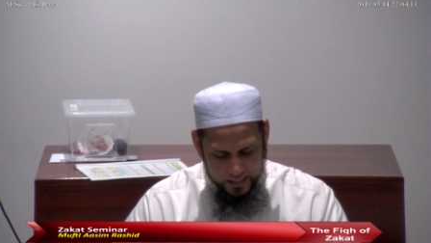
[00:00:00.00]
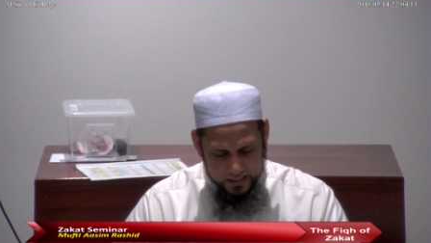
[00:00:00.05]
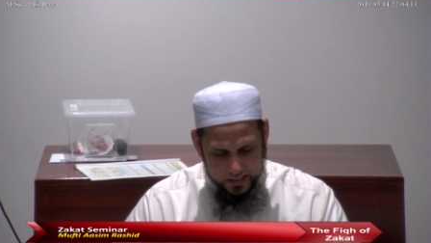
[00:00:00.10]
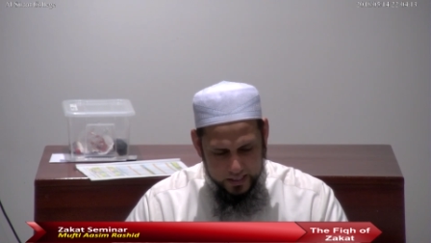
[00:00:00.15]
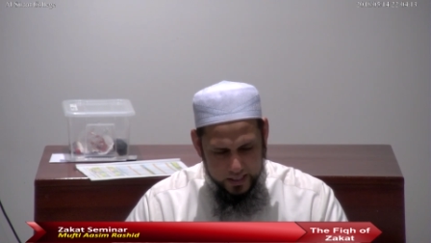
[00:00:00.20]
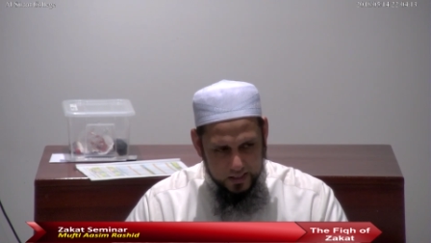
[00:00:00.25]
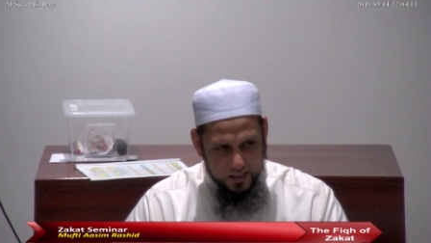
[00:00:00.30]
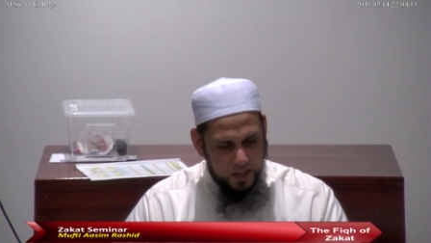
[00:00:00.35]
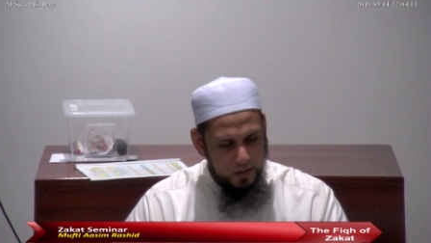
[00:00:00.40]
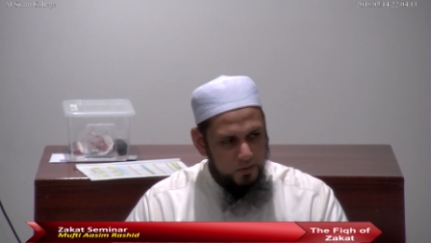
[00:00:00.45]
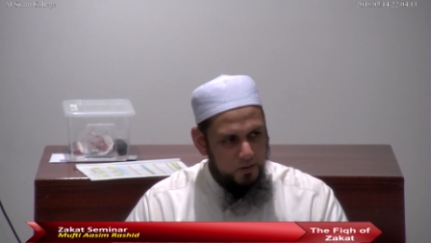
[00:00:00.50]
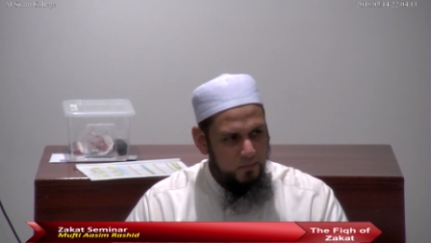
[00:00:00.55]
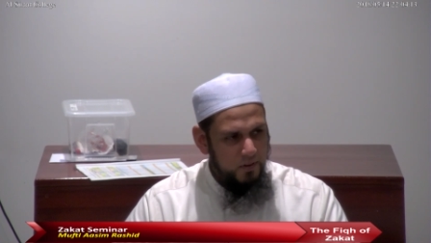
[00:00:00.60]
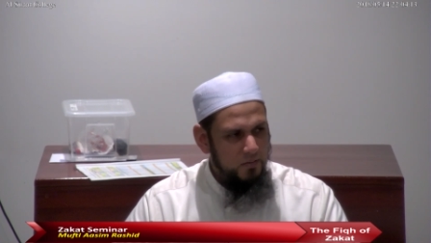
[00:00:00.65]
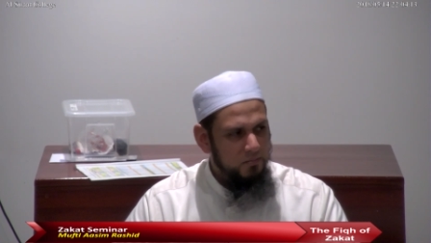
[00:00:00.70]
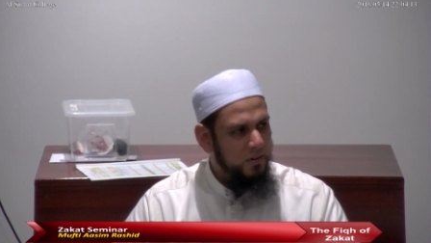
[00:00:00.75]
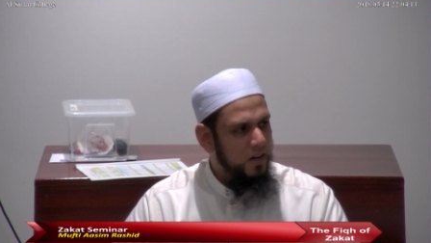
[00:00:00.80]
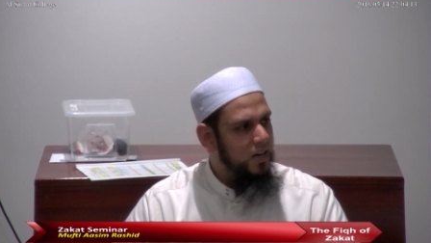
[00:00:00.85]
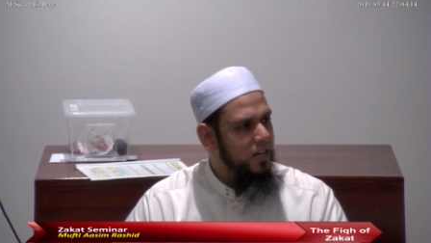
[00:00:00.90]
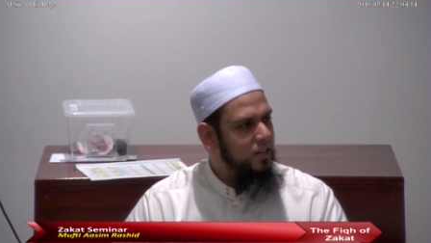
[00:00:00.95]
At that time,
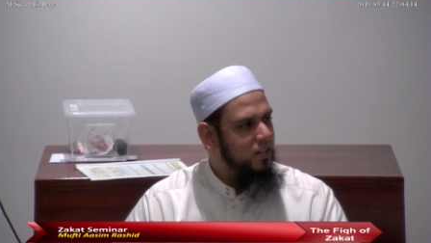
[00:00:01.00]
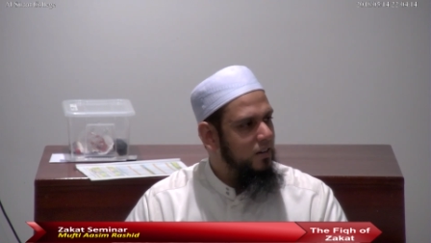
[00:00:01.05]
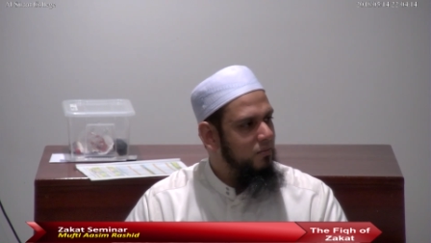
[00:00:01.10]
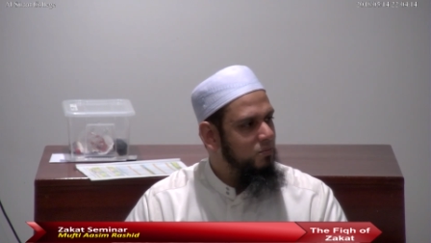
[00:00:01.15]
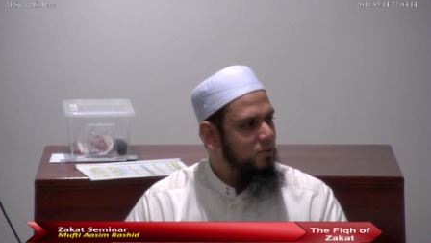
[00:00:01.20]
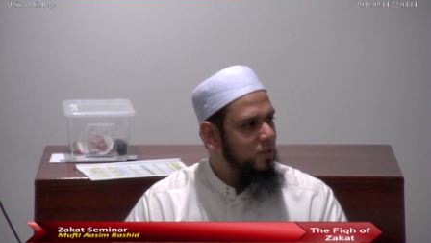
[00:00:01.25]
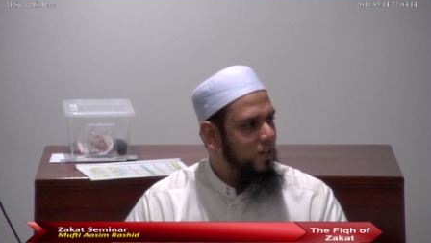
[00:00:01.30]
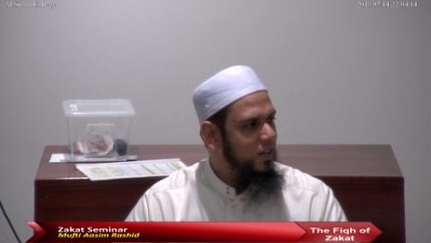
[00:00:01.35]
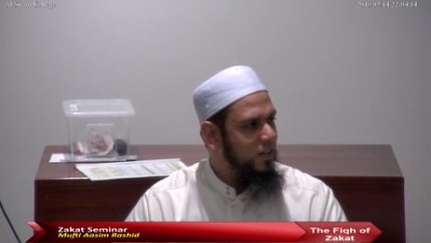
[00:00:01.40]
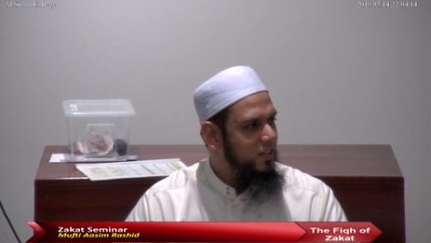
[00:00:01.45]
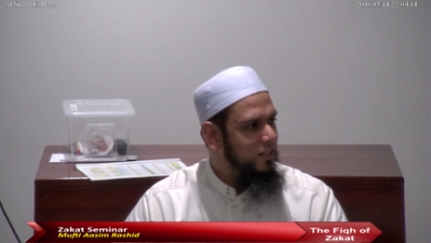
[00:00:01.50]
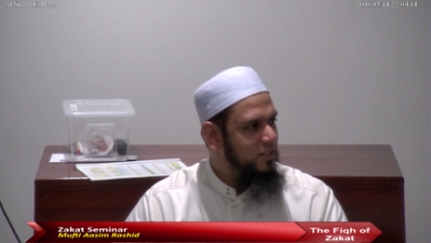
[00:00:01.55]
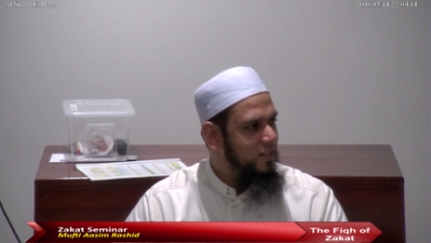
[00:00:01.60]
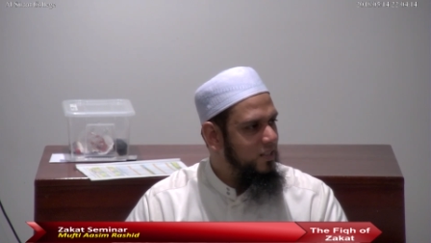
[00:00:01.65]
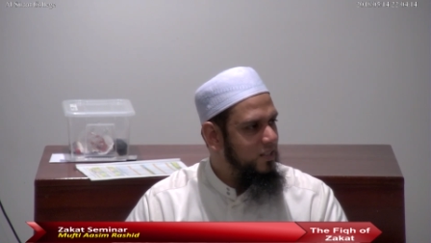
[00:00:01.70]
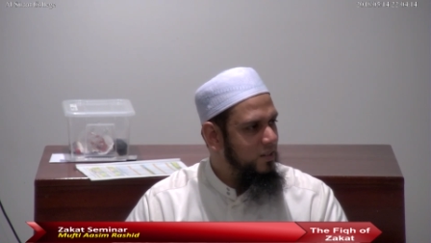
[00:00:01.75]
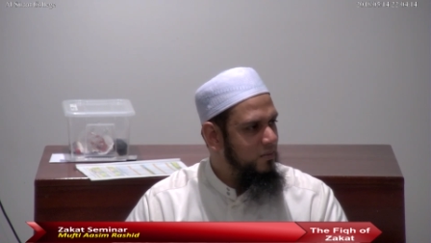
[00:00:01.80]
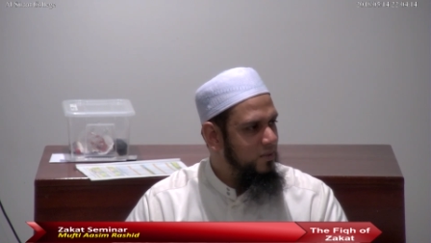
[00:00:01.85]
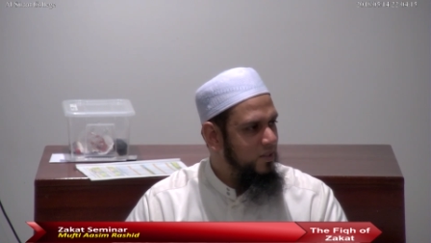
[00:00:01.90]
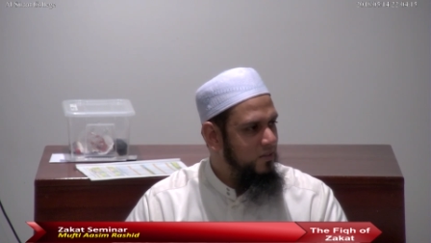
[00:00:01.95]
Imam Malik rahmatullah alayhi
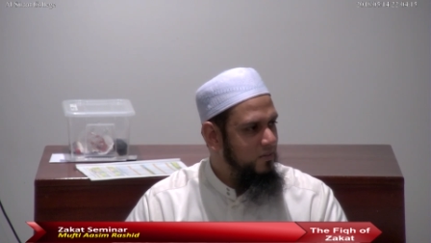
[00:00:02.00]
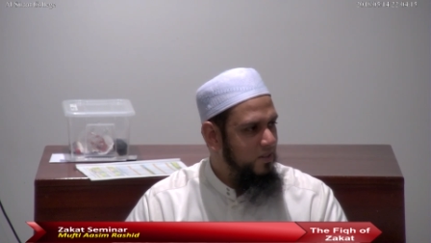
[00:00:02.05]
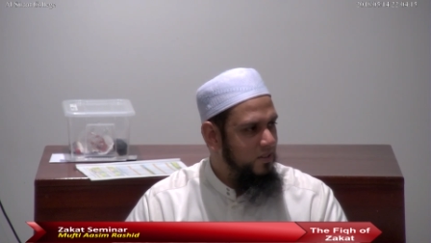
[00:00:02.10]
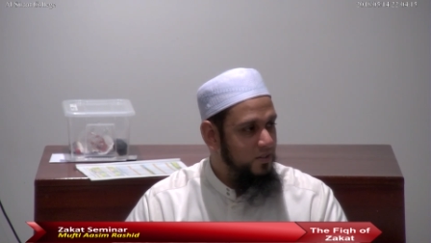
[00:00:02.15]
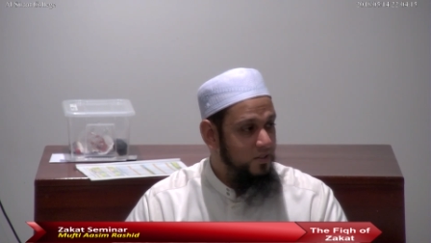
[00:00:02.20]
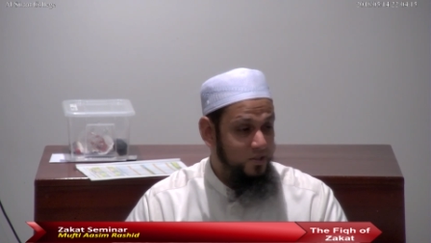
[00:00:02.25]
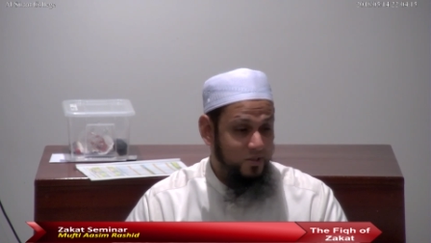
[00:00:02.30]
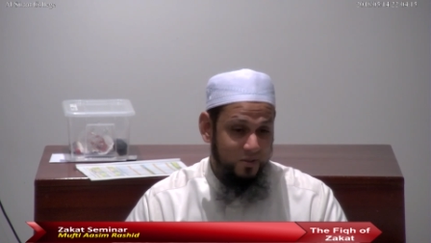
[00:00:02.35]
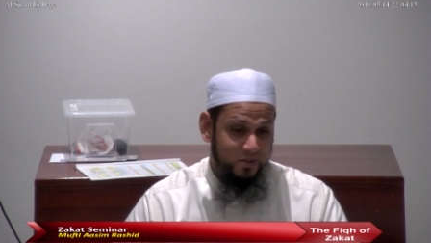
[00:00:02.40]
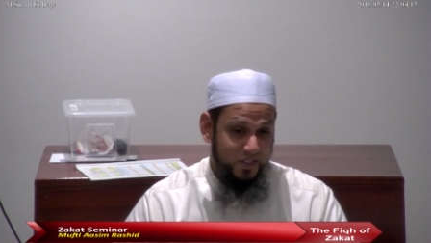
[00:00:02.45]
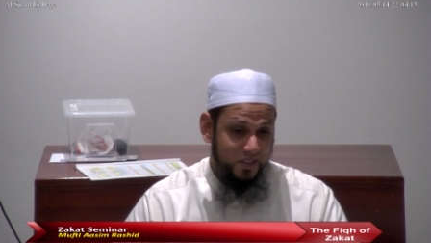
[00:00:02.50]
said something very